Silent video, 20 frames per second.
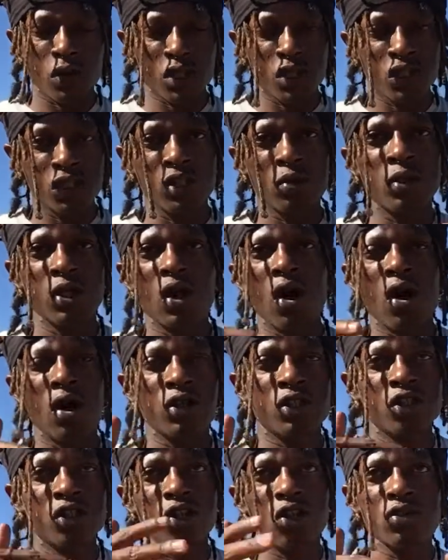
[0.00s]
should be all
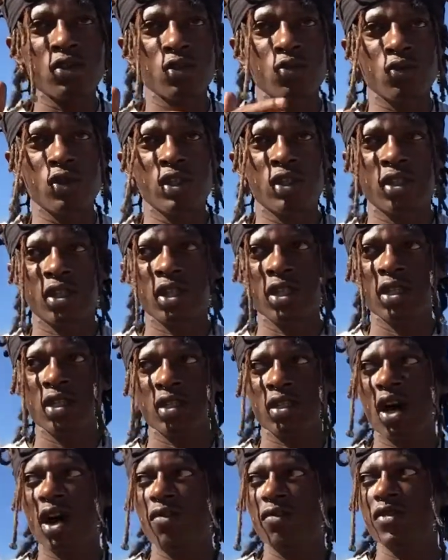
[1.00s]
chosen ones in this
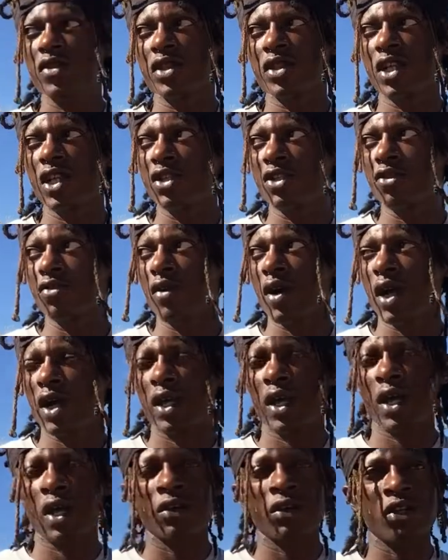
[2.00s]
conversation right
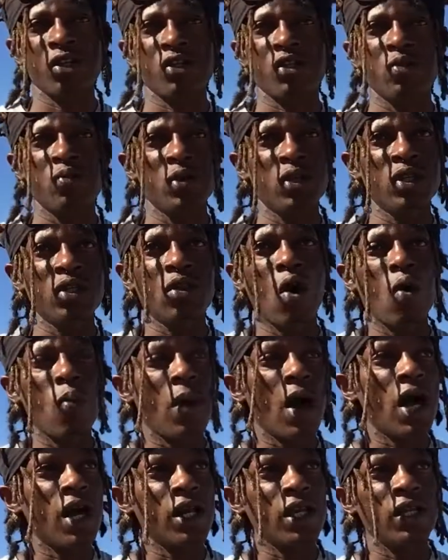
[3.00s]
now. There should be
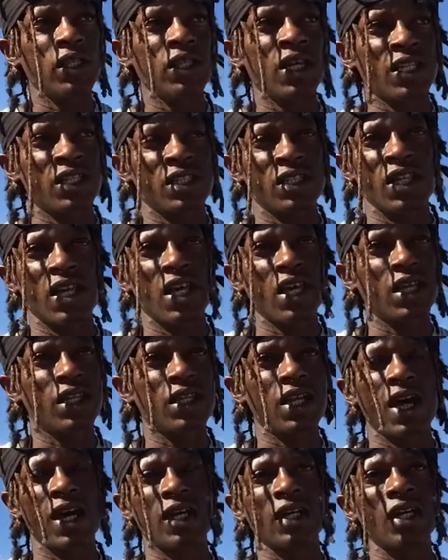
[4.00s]
nobody that's saying like,